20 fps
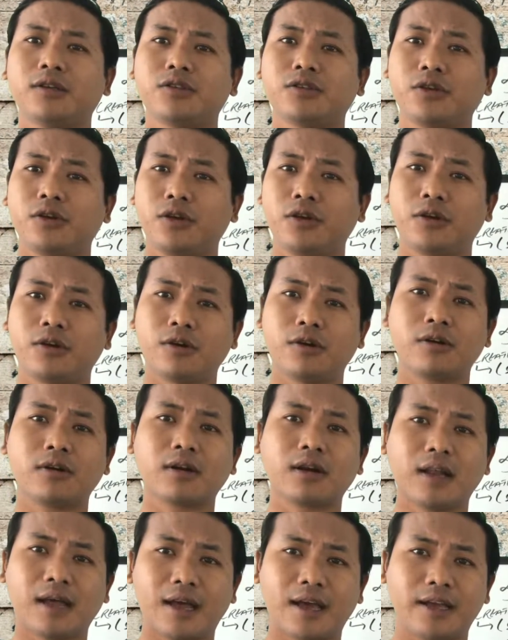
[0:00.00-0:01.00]
to your
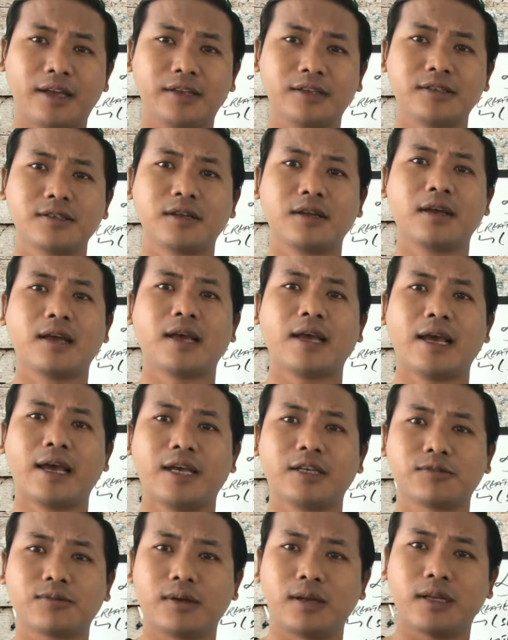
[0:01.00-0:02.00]
client,
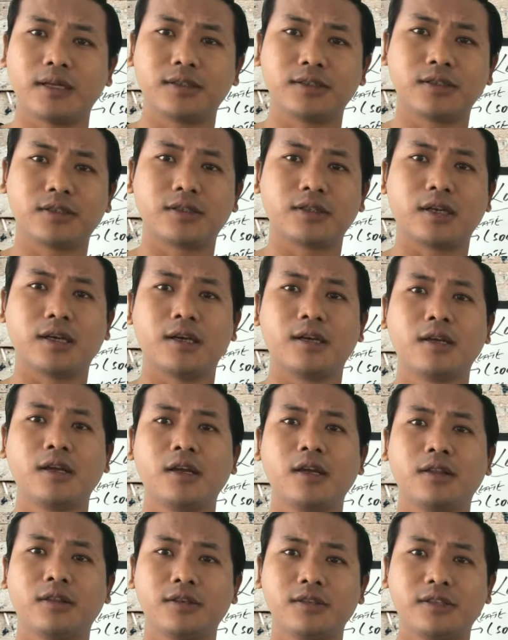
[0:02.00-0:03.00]
as well as
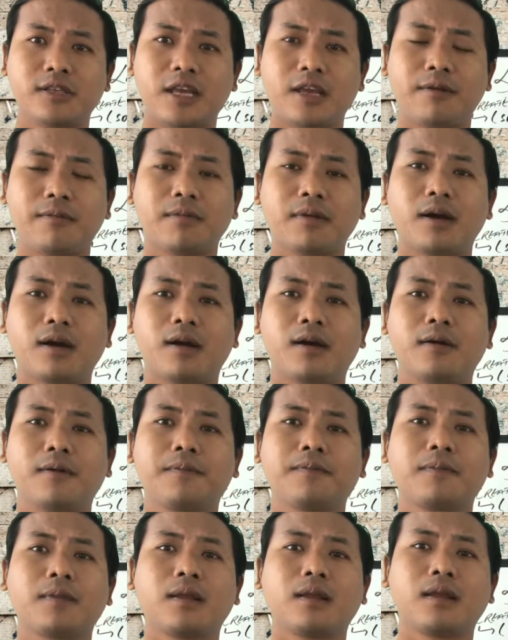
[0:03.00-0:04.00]
the same
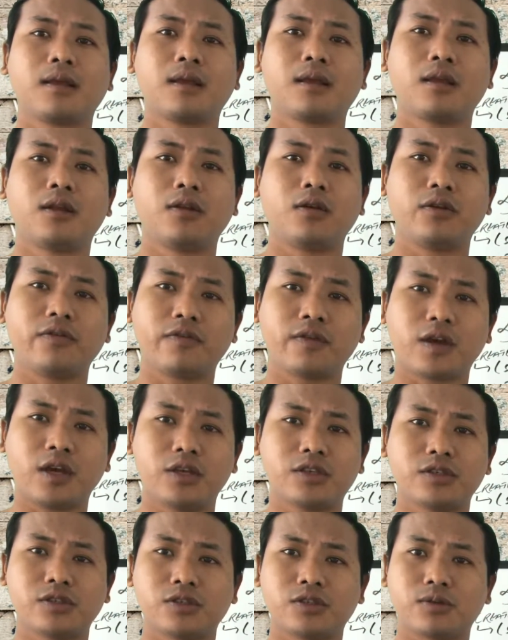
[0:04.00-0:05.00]

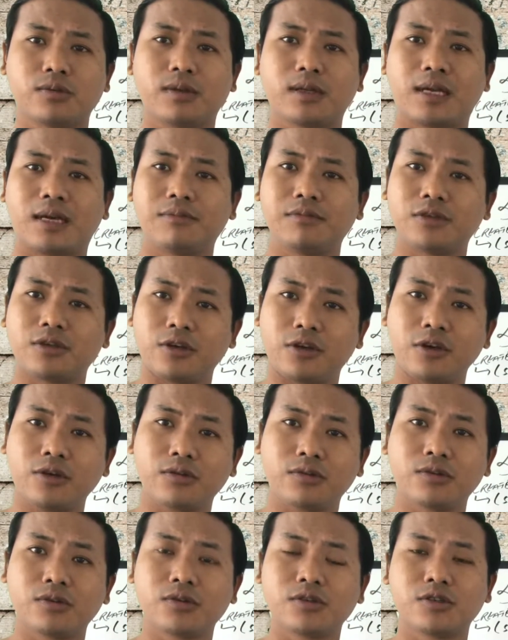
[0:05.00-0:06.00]
notifications will come to
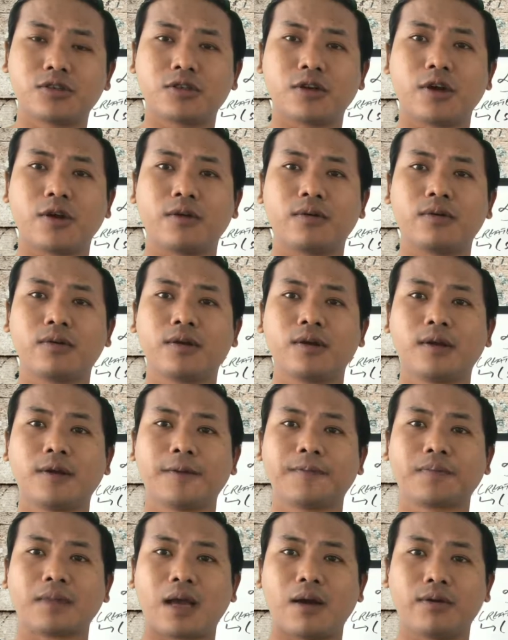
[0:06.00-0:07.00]
you. So
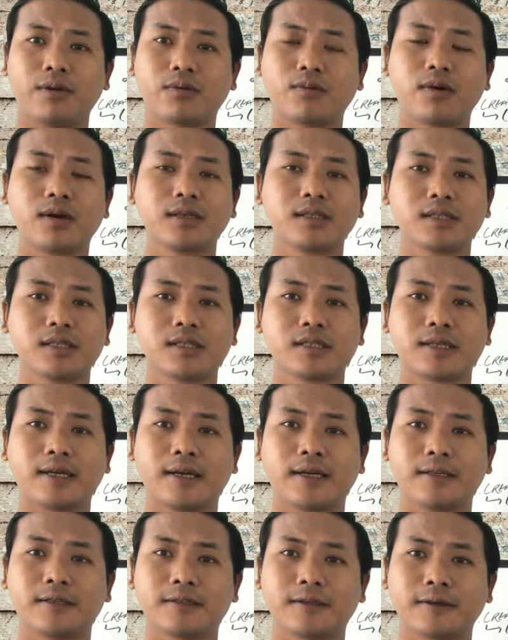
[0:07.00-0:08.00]
how it works is
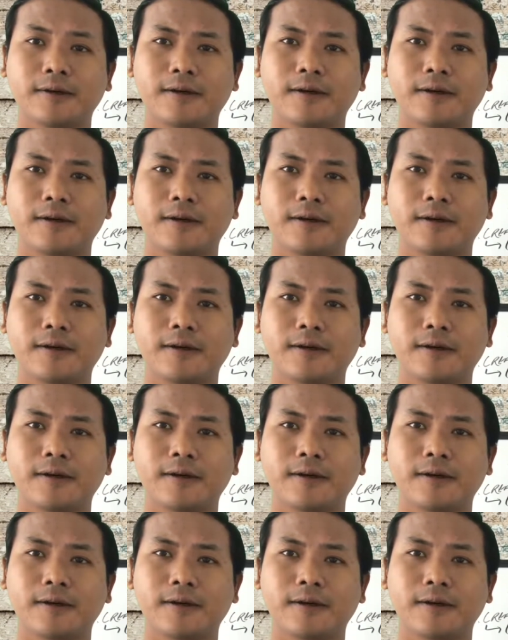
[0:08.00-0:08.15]
that